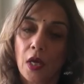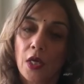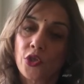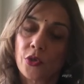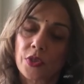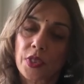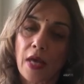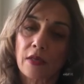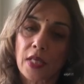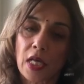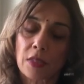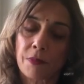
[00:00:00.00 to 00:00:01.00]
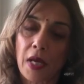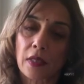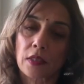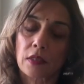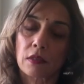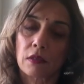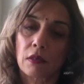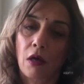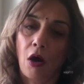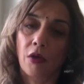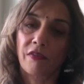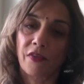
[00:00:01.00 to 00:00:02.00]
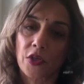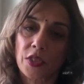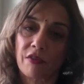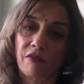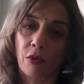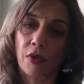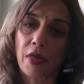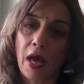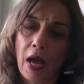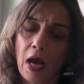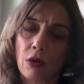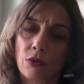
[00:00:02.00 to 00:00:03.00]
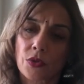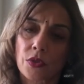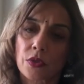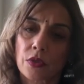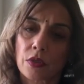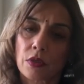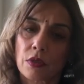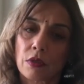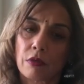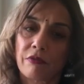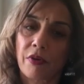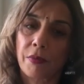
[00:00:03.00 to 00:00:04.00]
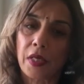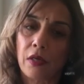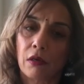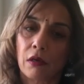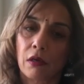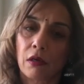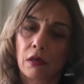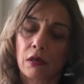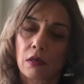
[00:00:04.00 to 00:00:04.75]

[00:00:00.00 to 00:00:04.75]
Due to Saturn's aspects on the 1st and 4th house, from here,